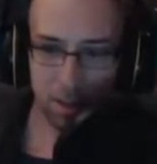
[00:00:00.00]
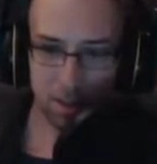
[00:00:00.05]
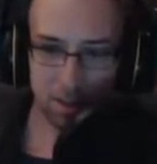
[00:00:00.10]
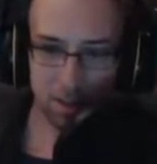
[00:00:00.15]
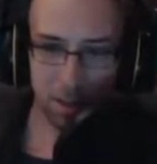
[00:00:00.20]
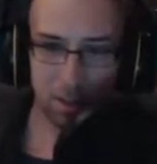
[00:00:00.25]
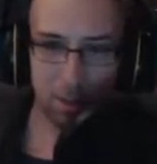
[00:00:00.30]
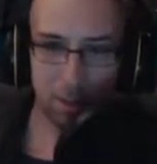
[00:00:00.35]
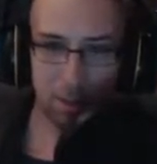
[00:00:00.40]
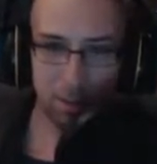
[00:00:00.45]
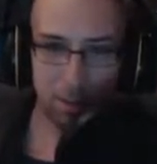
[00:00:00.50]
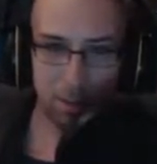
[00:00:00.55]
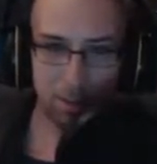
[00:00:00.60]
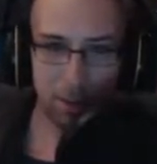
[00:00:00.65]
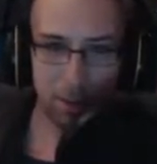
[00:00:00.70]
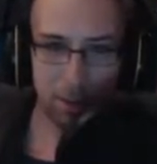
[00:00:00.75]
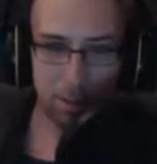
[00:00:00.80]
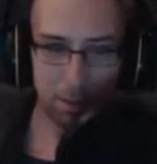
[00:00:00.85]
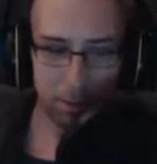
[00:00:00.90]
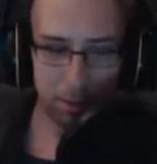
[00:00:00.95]
it's taking me forever
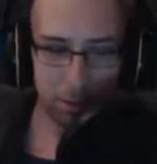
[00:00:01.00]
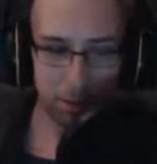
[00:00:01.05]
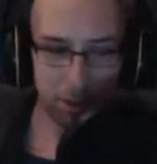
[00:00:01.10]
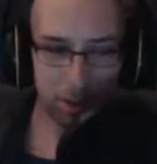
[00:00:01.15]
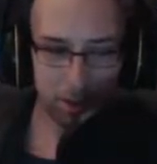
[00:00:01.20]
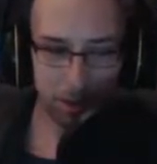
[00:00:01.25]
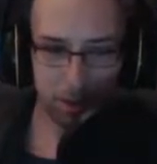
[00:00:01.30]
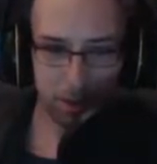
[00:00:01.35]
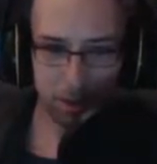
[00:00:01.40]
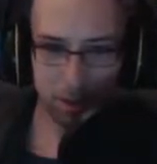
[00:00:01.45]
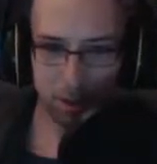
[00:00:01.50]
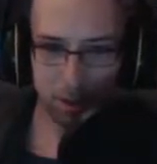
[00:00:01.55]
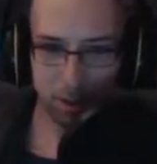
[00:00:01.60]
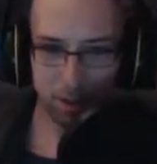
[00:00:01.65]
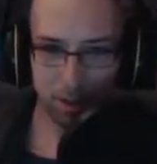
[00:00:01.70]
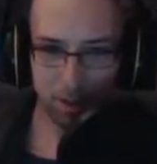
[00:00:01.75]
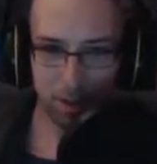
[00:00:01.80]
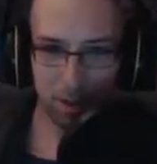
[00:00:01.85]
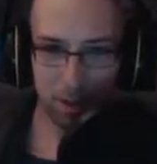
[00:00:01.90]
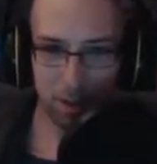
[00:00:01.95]
to infiltrate their fortress.